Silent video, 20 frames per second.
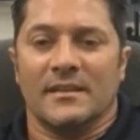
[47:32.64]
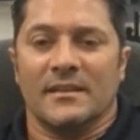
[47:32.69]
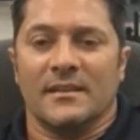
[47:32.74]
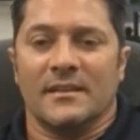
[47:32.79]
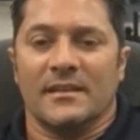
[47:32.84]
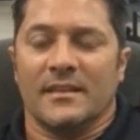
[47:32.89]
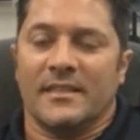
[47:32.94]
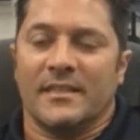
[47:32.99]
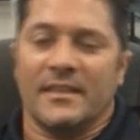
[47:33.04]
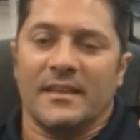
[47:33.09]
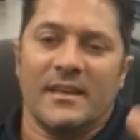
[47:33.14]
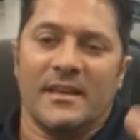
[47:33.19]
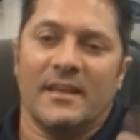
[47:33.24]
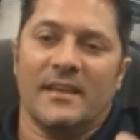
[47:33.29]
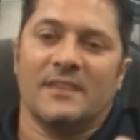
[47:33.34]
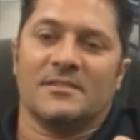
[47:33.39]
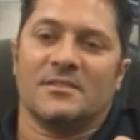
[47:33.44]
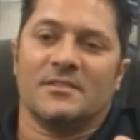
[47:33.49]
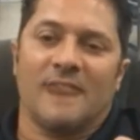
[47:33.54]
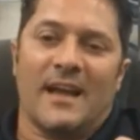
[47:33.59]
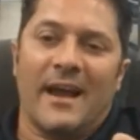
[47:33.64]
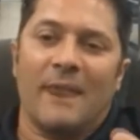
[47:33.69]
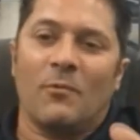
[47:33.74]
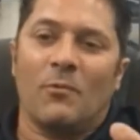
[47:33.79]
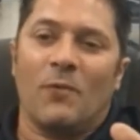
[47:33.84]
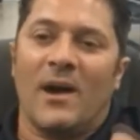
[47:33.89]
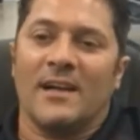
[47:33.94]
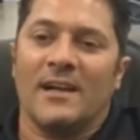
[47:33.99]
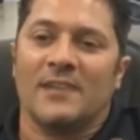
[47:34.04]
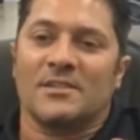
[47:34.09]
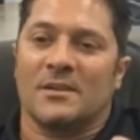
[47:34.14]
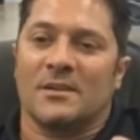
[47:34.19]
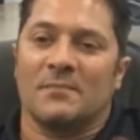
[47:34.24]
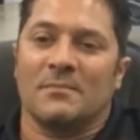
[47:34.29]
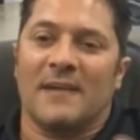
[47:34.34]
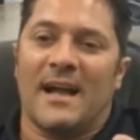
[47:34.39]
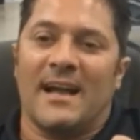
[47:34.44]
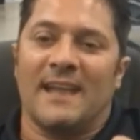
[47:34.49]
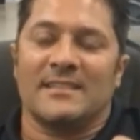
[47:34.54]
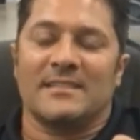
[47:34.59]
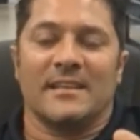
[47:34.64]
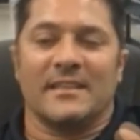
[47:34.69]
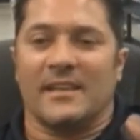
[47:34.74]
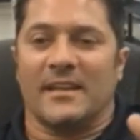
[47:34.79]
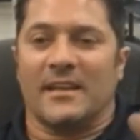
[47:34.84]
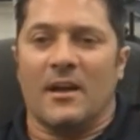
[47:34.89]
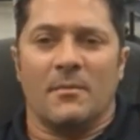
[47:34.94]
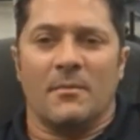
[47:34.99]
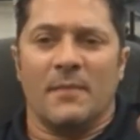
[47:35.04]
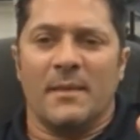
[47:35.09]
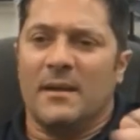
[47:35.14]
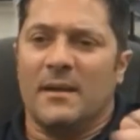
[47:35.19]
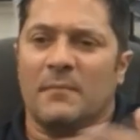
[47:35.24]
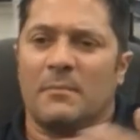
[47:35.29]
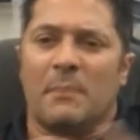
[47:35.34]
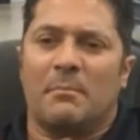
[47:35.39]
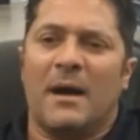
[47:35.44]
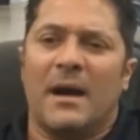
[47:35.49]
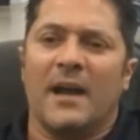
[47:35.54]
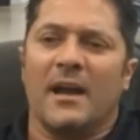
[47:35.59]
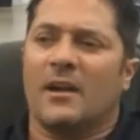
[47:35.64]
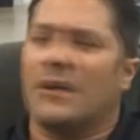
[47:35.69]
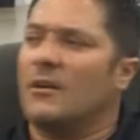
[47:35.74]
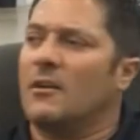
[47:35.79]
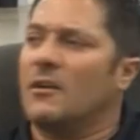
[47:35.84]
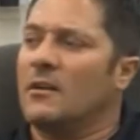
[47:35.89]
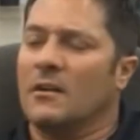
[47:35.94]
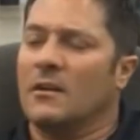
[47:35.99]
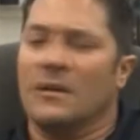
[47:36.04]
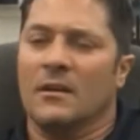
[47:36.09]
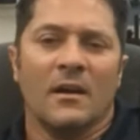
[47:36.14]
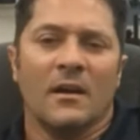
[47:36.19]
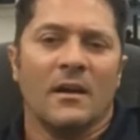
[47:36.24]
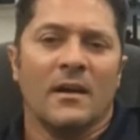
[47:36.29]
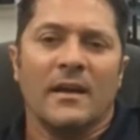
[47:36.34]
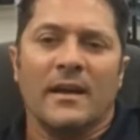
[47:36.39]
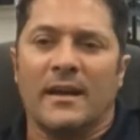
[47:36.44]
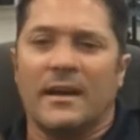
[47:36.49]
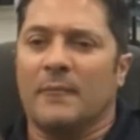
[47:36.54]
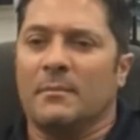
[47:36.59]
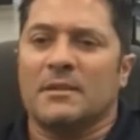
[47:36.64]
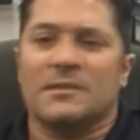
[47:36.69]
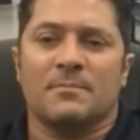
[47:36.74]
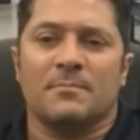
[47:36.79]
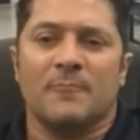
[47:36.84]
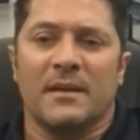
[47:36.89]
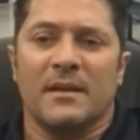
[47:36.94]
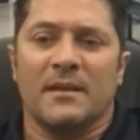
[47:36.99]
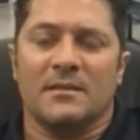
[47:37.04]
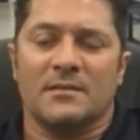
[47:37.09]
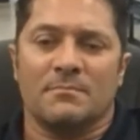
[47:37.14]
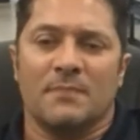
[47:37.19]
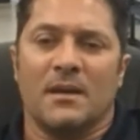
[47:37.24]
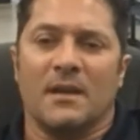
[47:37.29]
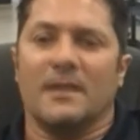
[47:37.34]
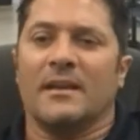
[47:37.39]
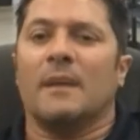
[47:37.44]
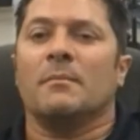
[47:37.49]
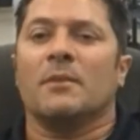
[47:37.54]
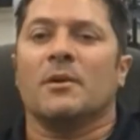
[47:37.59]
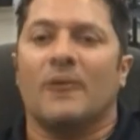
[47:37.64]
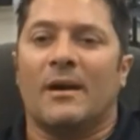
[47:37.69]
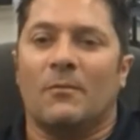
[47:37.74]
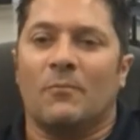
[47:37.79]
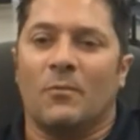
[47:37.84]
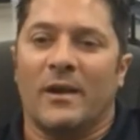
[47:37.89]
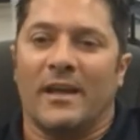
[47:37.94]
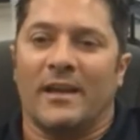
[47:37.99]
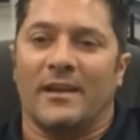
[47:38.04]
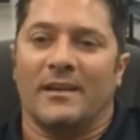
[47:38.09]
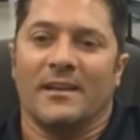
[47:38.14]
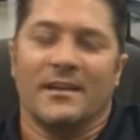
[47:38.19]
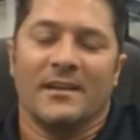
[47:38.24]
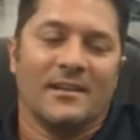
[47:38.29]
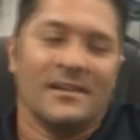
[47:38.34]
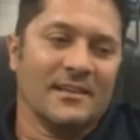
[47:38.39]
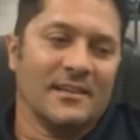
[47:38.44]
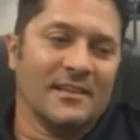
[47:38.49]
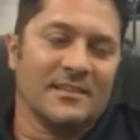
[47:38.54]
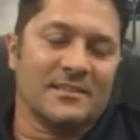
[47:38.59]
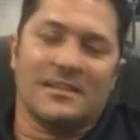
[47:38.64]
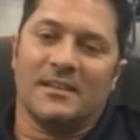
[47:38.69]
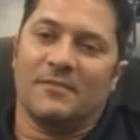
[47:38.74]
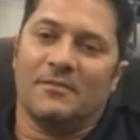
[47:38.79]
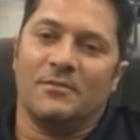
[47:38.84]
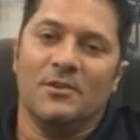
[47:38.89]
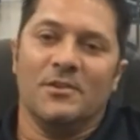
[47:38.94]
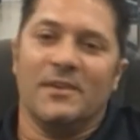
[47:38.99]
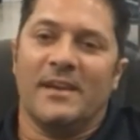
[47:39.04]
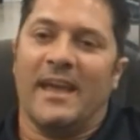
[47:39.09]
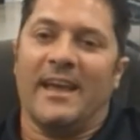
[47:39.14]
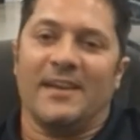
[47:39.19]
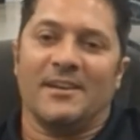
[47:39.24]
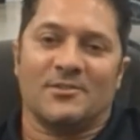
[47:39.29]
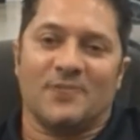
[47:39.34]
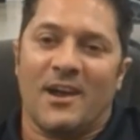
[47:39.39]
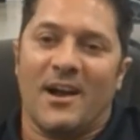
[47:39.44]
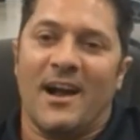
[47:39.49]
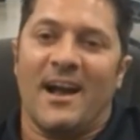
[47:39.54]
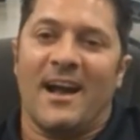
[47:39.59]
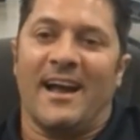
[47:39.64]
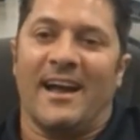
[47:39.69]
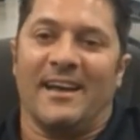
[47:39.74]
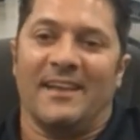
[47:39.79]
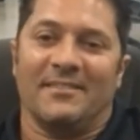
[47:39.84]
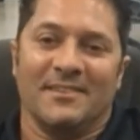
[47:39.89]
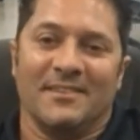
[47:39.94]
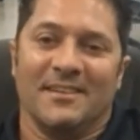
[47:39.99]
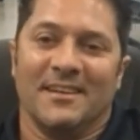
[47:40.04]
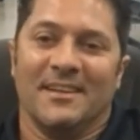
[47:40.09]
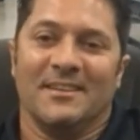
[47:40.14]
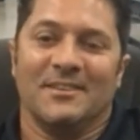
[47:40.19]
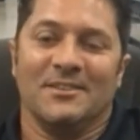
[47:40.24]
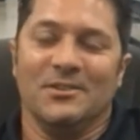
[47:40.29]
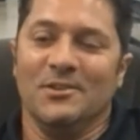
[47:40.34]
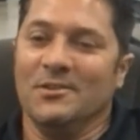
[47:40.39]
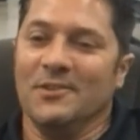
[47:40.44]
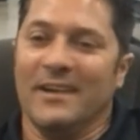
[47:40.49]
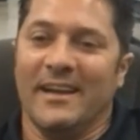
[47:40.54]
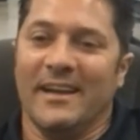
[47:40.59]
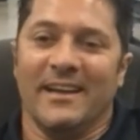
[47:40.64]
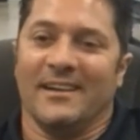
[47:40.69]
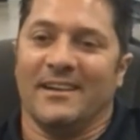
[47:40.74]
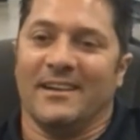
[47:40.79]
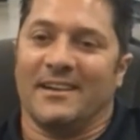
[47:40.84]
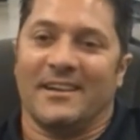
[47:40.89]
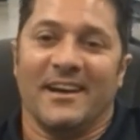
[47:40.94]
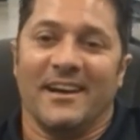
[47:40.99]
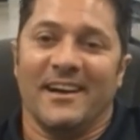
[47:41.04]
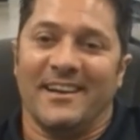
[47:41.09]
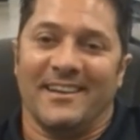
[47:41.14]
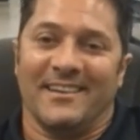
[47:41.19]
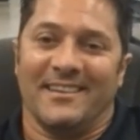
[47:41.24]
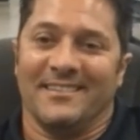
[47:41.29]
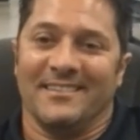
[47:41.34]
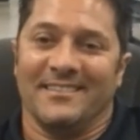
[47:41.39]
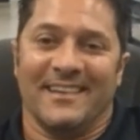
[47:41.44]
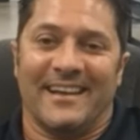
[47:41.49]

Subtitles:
The thing is I watch some guys, they think, oh man, I'm gonna buy a car and I'm gonna spend some money, I'm gonna go out and win. Listen, if you can't drive, you ain't gonna cut it.